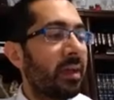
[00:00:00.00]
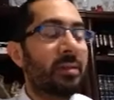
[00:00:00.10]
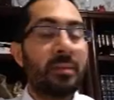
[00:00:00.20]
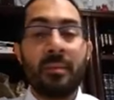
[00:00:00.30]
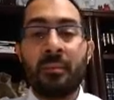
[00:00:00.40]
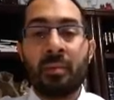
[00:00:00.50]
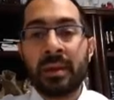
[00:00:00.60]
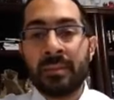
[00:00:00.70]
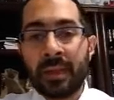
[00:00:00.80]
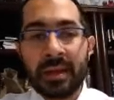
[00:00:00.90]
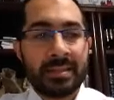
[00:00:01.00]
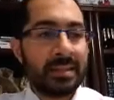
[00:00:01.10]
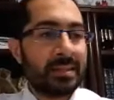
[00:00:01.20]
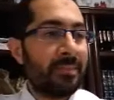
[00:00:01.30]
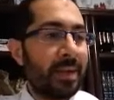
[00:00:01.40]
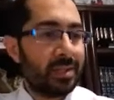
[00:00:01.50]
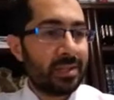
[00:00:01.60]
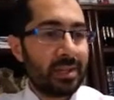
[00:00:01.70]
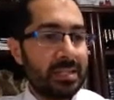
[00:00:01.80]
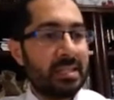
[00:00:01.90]
in the morning blessings on page
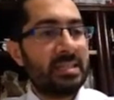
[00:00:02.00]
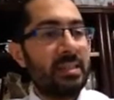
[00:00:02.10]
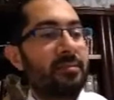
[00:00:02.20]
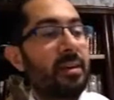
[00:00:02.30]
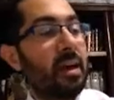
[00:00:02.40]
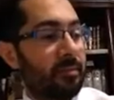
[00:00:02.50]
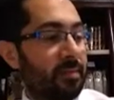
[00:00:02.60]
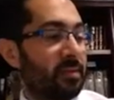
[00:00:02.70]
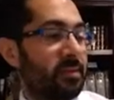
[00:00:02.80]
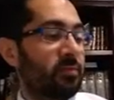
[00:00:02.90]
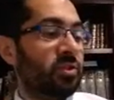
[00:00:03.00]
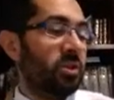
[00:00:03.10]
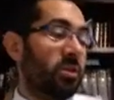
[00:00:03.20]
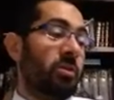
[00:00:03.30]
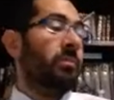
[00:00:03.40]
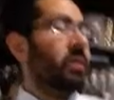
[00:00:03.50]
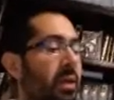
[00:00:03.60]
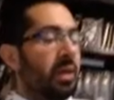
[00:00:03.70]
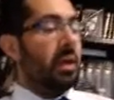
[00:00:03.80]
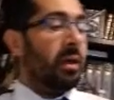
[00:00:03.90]
65 of the Sim Shalom
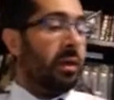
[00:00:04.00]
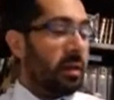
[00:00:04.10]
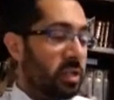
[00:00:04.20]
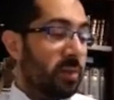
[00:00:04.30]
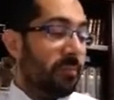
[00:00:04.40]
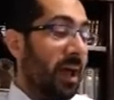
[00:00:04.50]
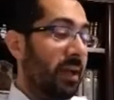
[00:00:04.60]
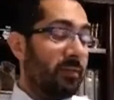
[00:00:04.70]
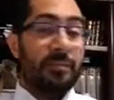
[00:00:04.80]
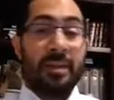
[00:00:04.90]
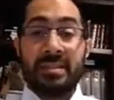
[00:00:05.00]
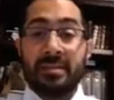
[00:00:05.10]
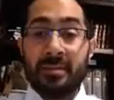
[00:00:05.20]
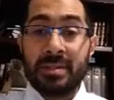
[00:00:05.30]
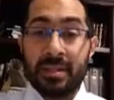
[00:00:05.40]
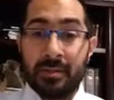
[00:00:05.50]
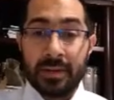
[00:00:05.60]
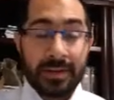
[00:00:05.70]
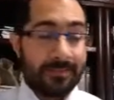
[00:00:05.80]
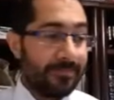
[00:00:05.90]
Shabbat and Festival
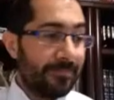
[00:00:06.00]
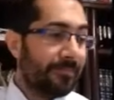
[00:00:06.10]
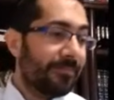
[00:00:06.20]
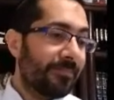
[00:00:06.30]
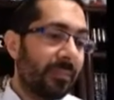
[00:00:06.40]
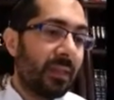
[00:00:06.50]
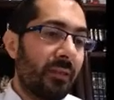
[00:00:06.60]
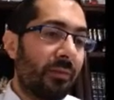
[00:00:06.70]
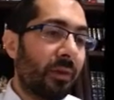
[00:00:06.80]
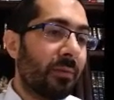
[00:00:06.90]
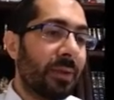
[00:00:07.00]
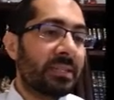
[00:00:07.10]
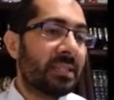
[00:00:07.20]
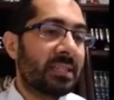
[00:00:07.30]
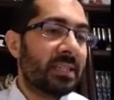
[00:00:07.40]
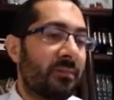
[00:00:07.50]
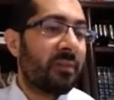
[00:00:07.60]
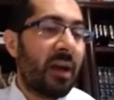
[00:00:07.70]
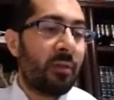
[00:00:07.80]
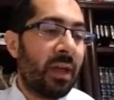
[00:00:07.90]
Siddur. If you go to page
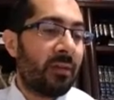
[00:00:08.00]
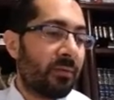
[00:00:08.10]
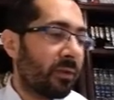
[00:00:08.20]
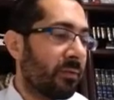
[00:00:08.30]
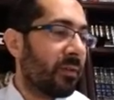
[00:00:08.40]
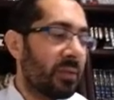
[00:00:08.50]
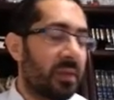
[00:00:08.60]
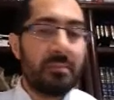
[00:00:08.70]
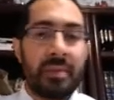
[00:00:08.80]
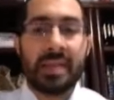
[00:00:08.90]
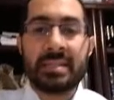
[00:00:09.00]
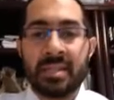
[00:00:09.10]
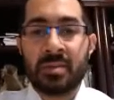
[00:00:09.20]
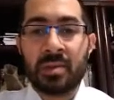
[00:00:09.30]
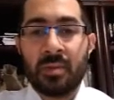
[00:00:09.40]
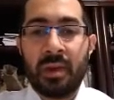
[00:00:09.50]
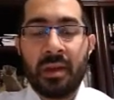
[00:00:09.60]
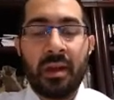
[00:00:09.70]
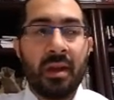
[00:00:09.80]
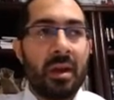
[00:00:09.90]
65, we have around 15 blessings which
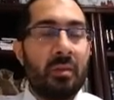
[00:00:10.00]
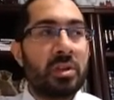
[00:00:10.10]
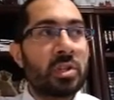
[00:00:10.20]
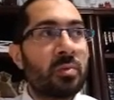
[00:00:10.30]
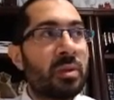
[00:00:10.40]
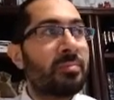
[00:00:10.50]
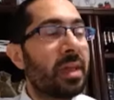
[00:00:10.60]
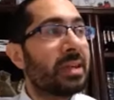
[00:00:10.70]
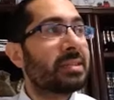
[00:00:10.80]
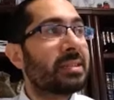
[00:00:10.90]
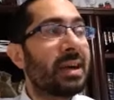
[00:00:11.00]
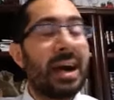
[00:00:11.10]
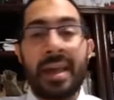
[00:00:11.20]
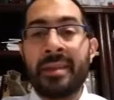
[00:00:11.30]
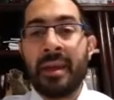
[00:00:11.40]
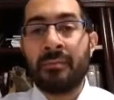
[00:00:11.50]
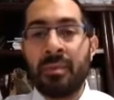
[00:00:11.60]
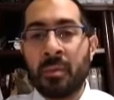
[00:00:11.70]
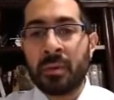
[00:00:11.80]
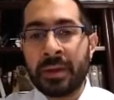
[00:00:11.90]
we bless God
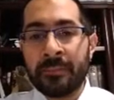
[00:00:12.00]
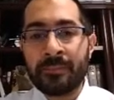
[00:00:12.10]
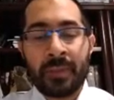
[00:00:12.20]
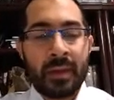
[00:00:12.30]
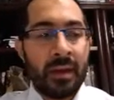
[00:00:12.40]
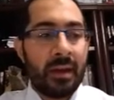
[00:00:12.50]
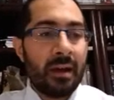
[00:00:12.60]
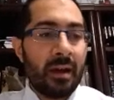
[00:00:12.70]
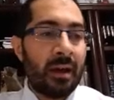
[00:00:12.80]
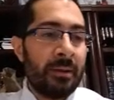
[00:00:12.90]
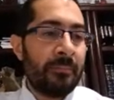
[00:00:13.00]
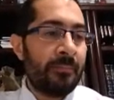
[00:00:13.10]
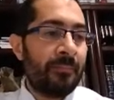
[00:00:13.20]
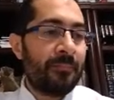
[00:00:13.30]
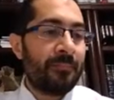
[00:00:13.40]
every morning. The